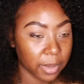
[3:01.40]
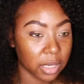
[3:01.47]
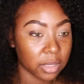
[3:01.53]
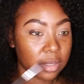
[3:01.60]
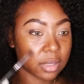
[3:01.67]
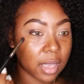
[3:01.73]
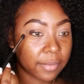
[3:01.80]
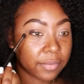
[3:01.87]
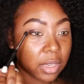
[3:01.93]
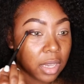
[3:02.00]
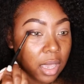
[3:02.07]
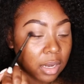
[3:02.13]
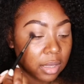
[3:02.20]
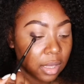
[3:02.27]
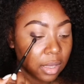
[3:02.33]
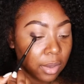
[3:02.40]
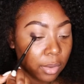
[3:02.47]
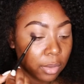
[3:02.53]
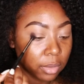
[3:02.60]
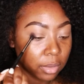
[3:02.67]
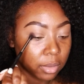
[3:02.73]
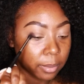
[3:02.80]
just have to kind of like go a
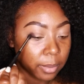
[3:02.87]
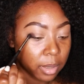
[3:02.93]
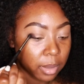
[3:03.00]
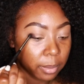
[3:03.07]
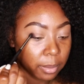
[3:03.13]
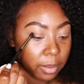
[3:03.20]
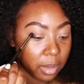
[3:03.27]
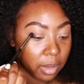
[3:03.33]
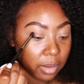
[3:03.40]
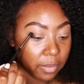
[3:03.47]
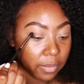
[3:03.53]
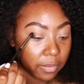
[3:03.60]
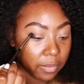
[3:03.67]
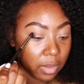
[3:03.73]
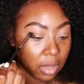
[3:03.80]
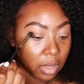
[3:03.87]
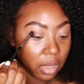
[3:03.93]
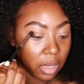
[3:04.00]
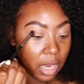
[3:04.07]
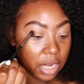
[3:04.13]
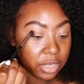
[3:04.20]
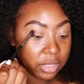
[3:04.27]
little bit above
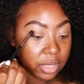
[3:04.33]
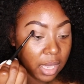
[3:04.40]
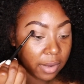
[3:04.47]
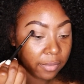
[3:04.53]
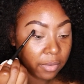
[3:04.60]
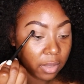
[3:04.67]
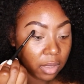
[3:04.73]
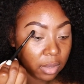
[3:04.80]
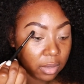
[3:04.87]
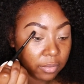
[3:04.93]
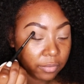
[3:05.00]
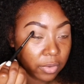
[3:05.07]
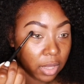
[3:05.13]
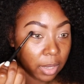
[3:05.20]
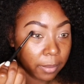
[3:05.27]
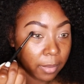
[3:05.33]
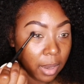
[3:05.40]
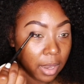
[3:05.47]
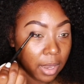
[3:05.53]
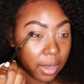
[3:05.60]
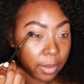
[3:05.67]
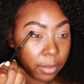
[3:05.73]
and just kind of feeling for like my
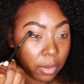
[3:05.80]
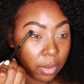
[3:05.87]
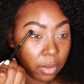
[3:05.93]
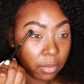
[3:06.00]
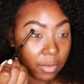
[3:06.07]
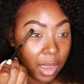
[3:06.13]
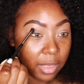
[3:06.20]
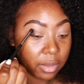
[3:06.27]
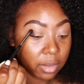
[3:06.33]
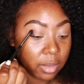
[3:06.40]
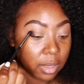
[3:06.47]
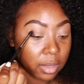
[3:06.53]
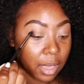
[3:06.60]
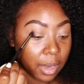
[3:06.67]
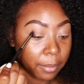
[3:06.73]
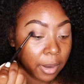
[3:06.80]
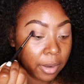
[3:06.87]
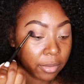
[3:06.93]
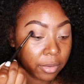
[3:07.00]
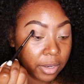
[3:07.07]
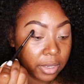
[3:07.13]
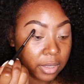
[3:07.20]
eyeball rather than like my
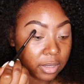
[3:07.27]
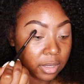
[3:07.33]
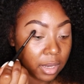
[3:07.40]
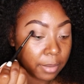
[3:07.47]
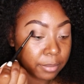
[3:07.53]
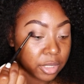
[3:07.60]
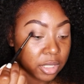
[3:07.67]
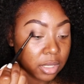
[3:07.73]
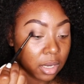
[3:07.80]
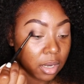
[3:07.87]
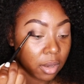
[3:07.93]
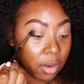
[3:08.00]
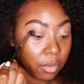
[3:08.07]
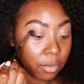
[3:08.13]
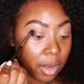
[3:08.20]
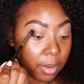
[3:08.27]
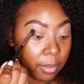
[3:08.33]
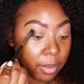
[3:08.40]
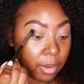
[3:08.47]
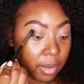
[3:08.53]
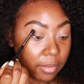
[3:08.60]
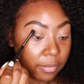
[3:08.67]
crease. Like I'm just gonna go right
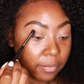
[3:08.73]
above